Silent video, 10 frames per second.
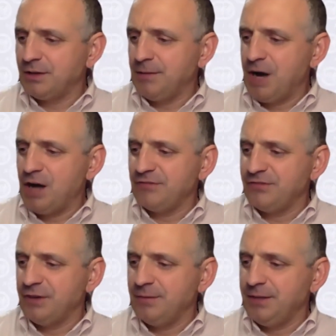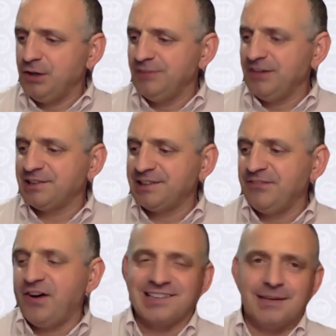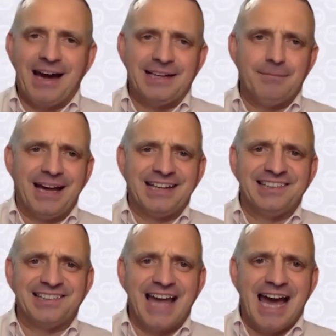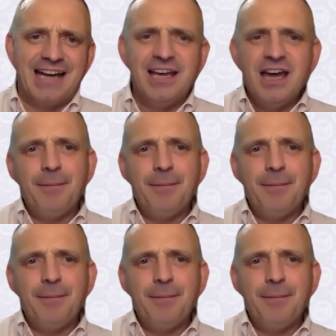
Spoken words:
Kamal from the University of Faisalabad in Pakistan,